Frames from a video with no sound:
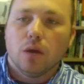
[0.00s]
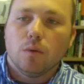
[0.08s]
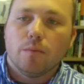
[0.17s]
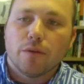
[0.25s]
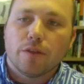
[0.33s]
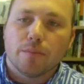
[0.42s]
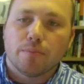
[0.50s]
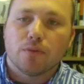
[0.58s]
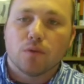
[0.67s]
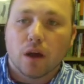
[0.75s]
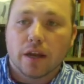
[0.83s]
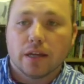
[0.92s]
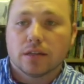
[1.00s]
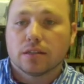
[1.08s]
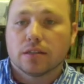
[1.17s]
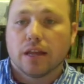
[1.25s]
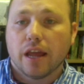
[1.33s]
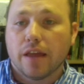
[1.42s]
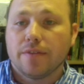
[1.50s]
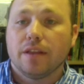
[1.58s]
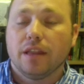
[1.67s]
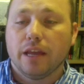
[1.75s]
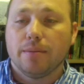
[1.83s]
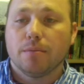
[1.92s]
when both the product and the
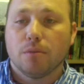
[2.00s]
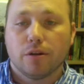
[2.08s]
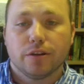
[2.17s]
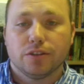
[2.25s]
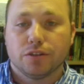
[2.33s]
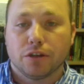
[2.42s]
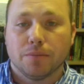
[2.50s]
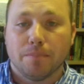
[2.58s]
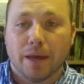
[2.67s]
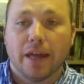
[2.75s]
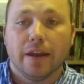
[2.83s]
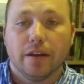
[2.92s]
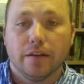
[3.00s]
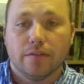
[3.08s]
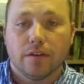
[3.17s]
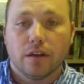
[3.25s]
labor markets are competitive.